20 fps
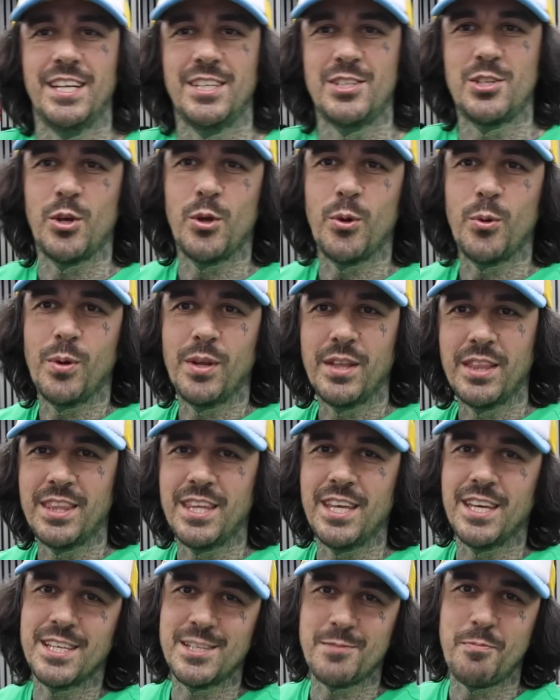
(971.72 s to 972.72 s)
to
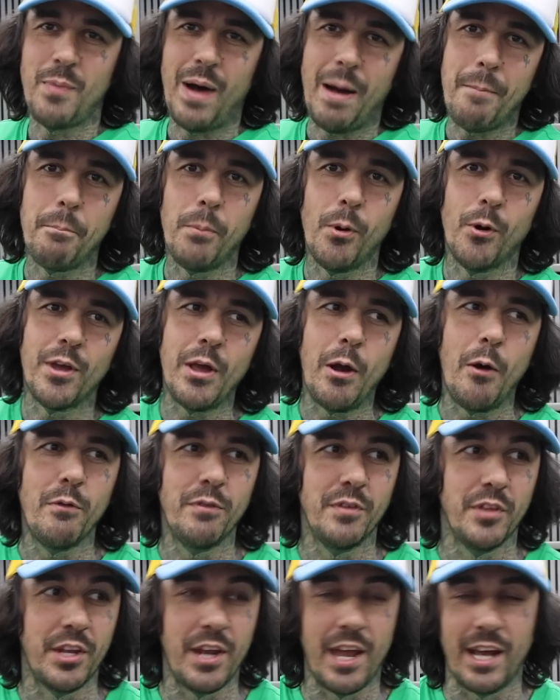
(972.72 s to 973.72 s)
this bad boy
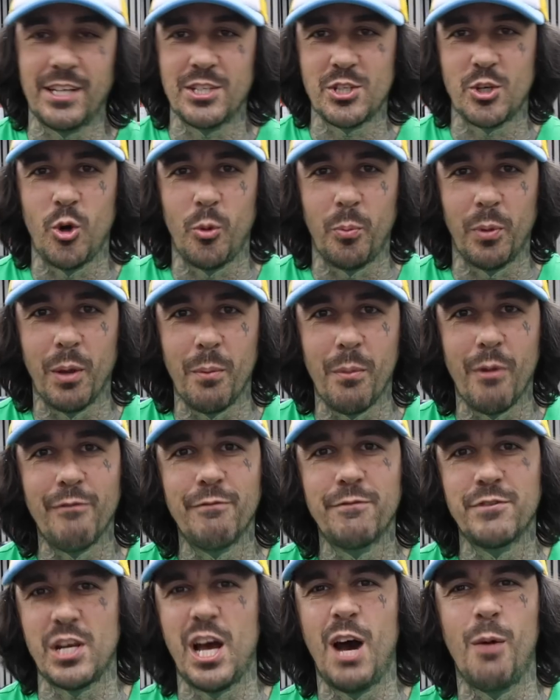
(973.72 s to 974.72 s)
over the next couple of months.